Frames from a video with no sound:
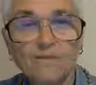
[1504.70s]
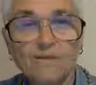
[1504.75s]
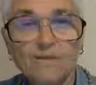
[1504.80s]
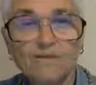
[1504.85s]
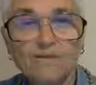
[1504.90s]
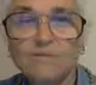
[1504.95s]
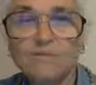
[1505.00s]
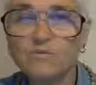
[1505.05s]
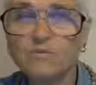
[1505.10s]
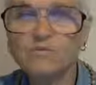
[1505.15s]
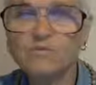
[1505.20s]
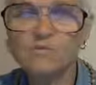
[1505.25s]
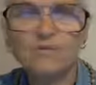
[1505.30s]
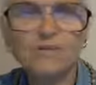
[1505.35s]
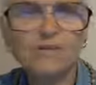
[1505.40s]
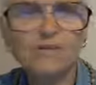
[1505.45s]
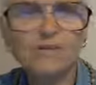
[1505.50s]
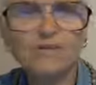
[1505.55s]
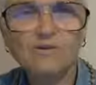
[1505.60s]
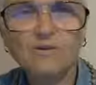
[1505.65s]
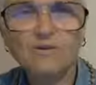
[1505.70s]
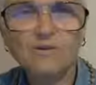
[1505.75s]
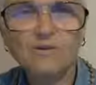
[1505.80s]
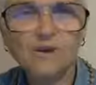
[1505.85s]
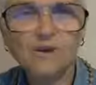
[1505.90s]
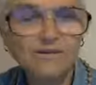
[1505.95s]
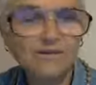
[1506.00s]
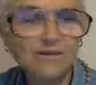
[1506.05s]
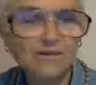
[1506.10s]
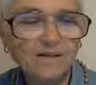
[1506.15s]
And she was reading so
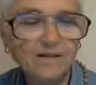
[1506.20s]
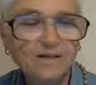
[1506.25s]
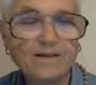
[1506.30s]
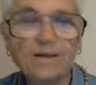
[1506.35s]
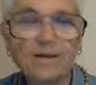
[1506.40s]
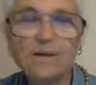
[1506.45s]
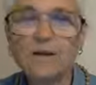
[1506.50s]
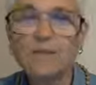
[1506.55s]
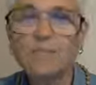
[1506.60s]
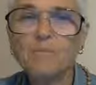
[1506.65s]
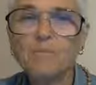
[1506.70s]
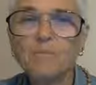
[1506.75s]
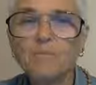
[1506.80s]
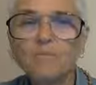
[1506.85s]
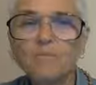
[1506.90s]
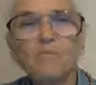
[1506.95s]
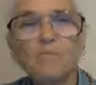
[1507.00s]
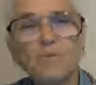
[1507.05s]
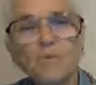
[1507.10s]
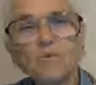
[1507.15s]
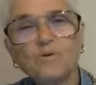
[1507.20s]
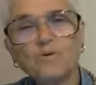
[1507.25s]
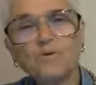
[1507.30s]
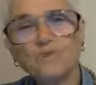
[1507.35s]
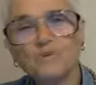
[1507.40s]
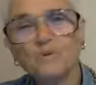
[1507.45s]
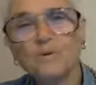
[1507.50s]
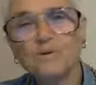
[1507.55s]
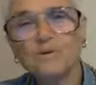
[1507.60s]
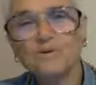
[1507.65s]
nicely, but with
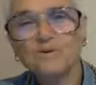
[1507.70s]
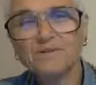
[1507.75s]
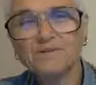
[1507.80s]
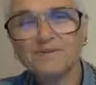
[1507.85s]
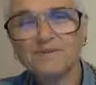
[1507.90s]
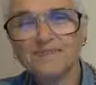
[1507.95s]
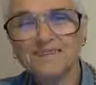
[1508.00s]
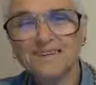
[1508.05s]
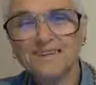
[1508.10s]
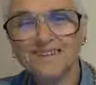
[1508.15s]
broken words.